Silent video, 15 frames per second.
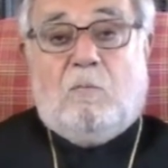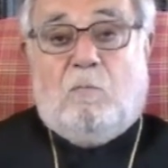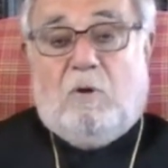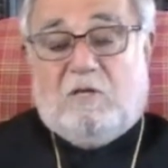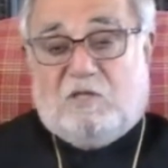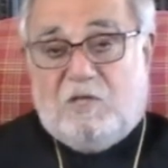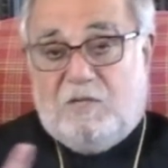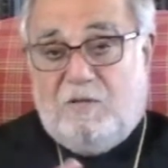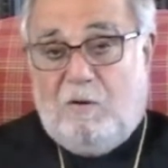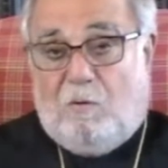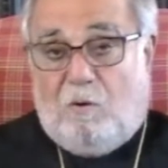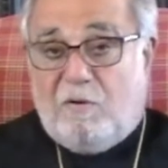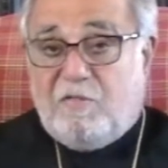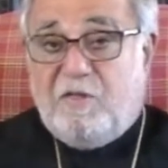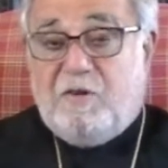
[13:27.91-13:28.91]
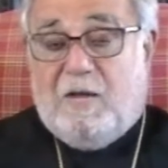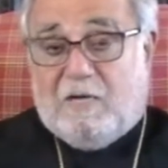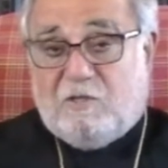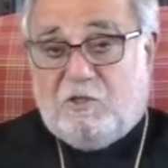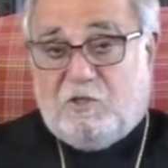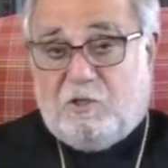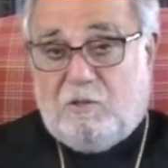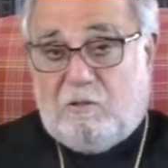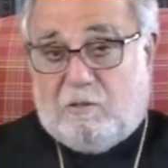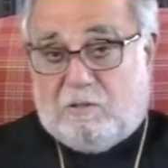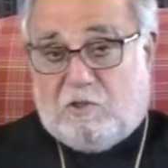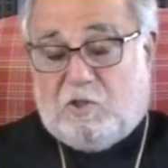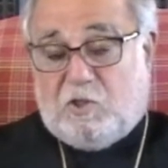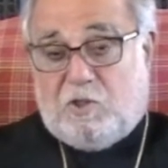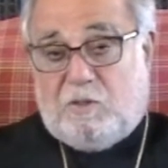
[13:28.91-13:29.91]
which in the Orthodox
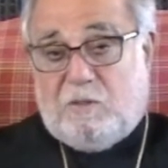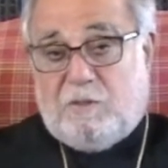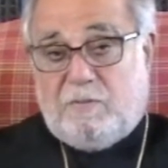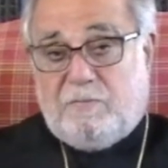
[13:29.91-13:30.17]
Church